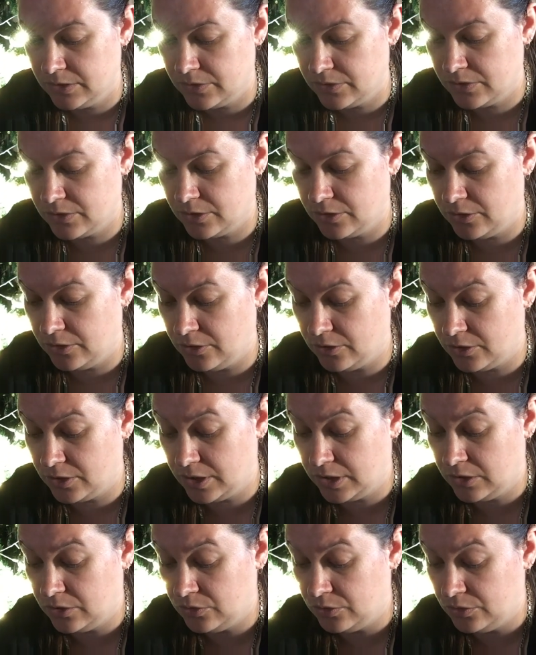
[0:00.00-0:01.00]
so I
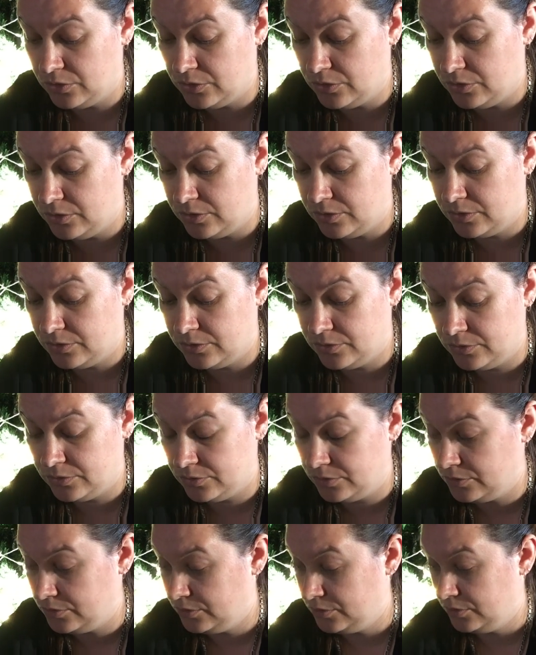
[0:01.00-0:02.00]
could
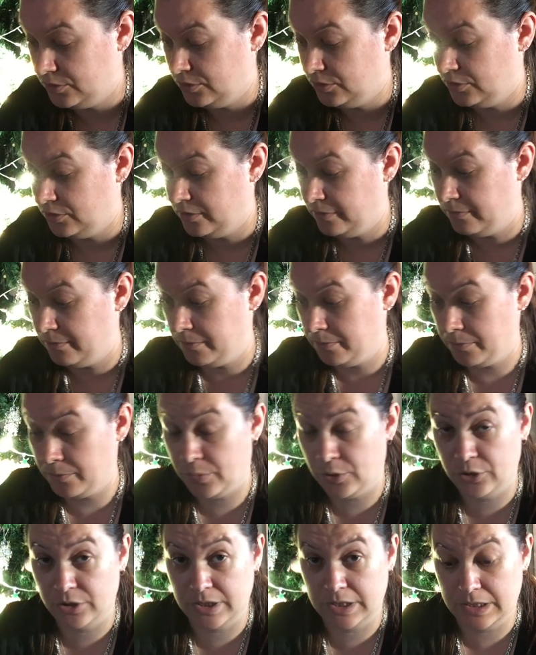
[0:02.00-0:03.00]

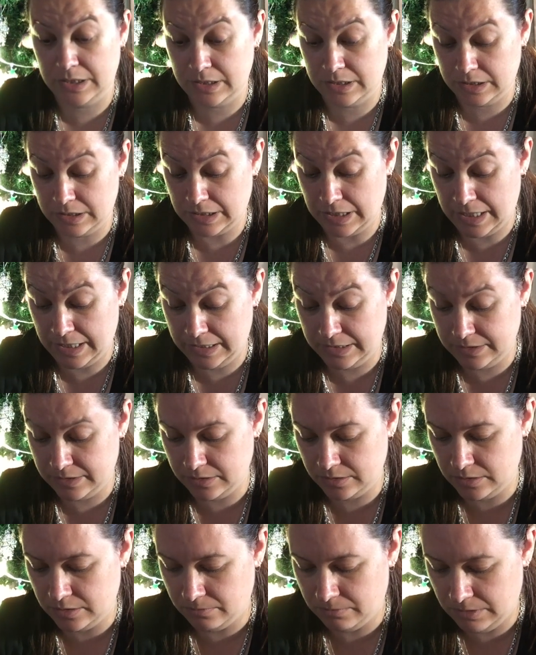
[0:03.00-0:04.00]
put the Hades
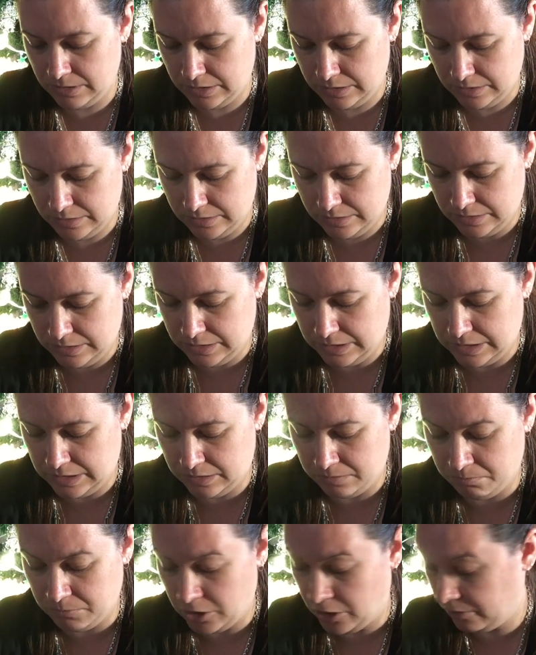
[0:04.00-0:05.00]
into it and get
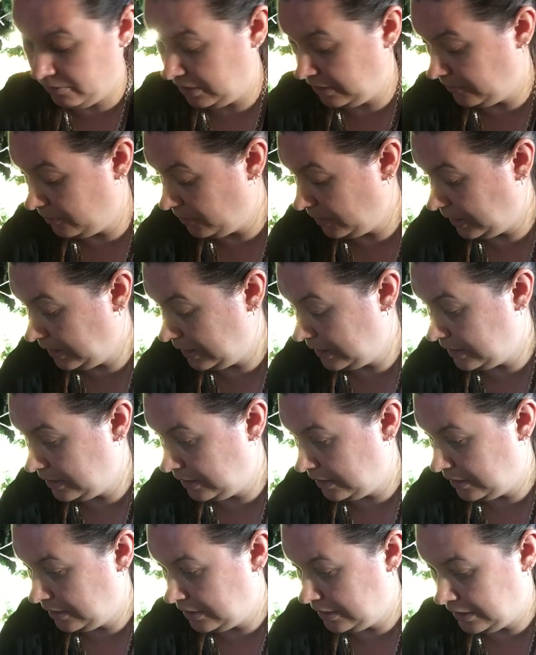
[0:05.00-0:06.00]
them going quicker,
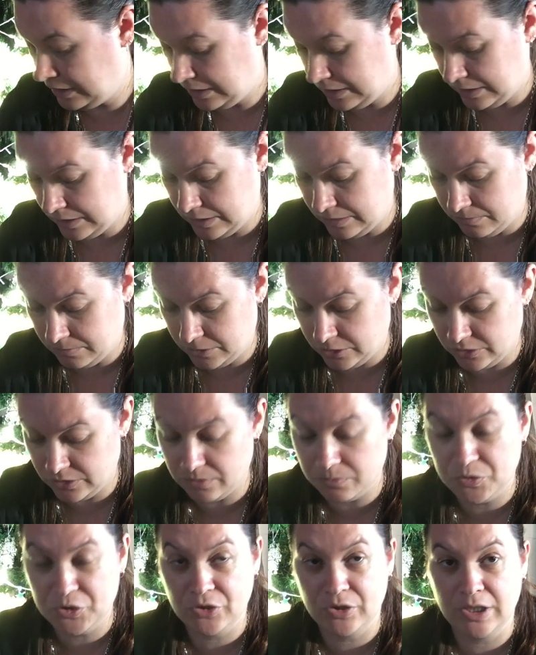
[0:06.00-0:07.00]
because
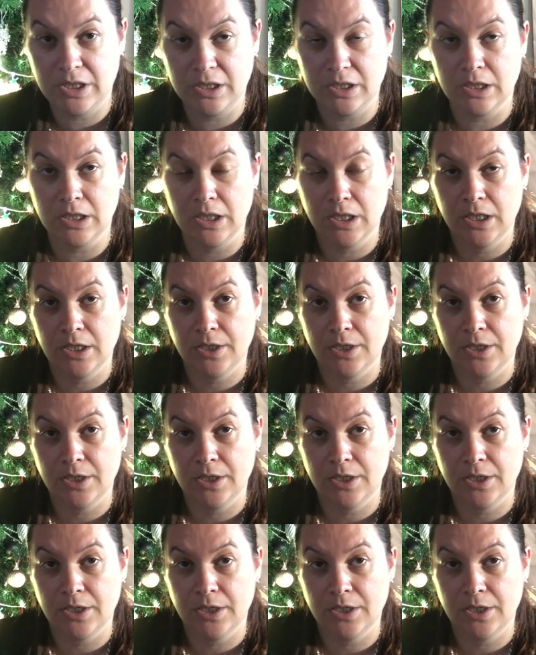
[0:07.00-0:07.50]
I'm doing